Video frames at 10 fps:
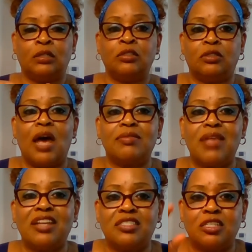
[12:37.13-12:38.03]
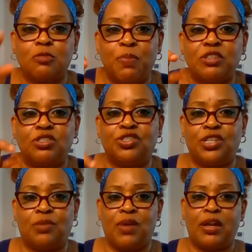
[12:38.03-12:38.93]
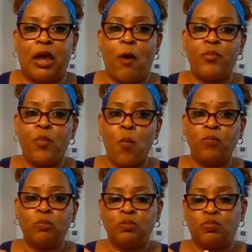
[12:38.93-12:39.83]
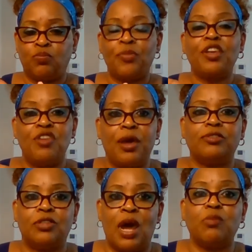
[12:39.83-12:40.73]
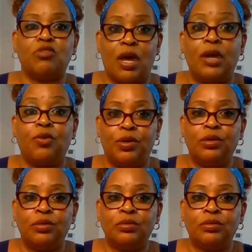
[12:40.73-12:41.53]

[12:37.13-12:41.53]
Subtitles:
That's suspicious shit right there. Yes, and I was angry.